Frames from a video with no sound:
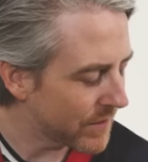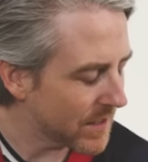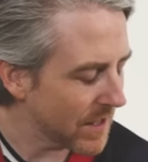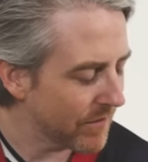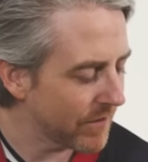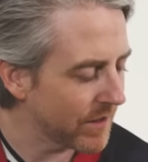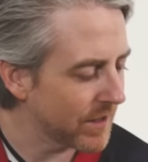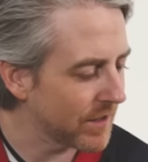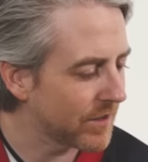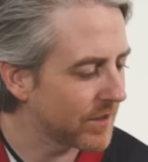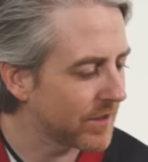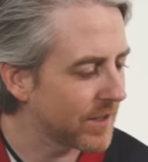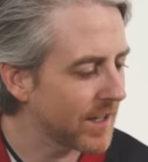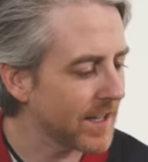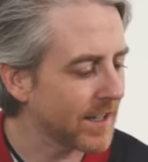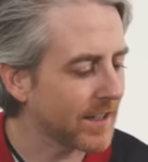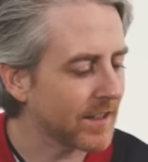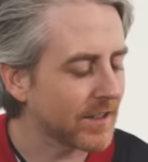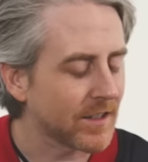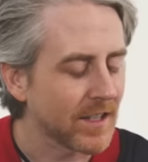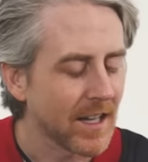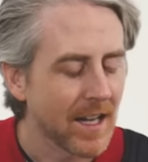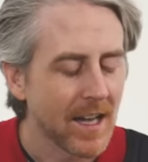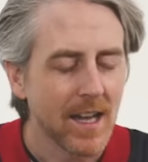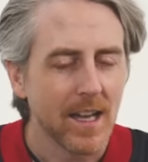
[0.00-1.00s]

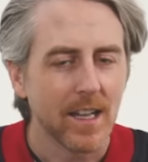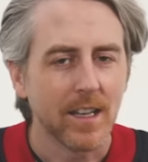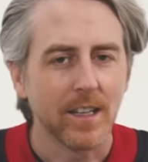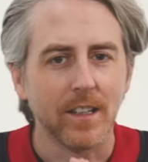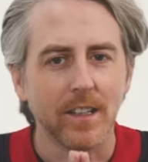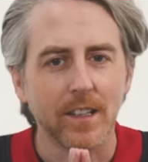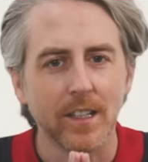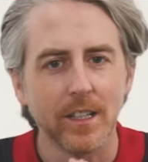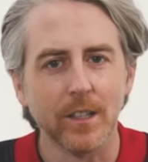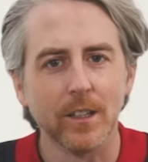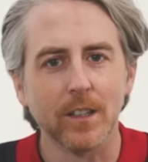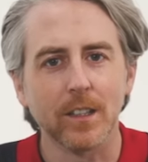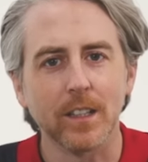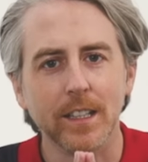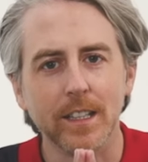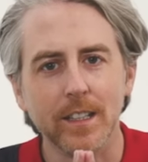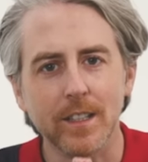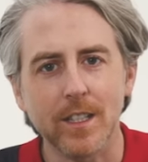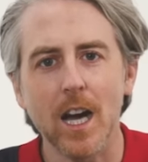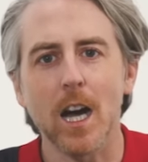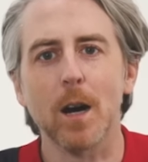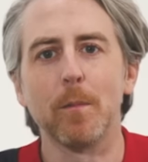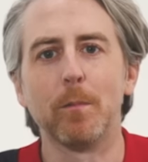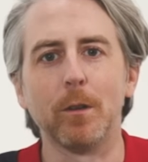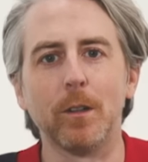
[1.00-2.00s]
76, nearly
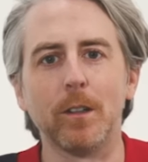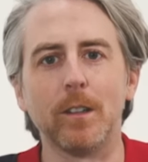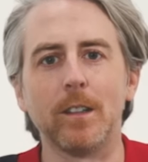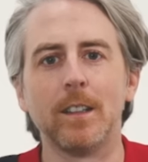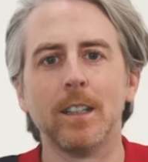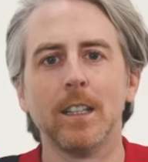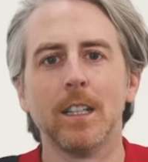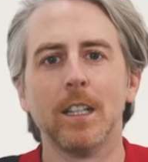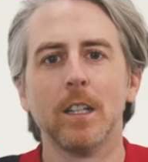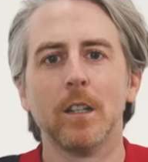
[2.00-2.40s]
double